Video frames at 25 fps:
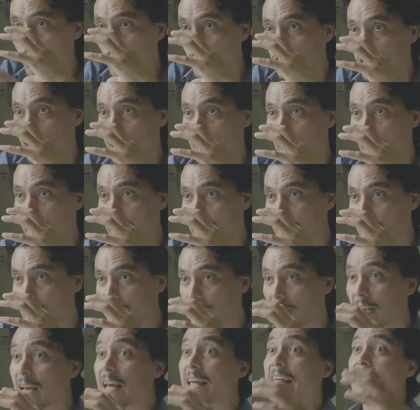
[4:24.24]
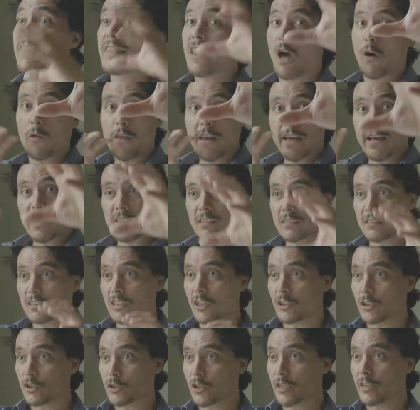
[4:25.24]
underlyings, now they can
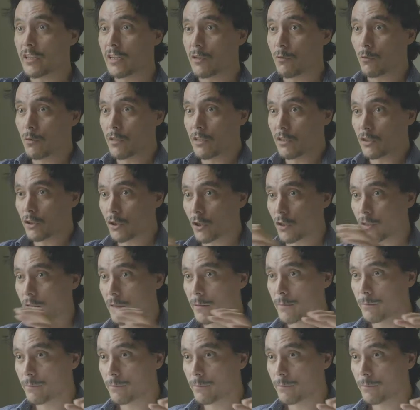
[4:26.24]
start trading with each other.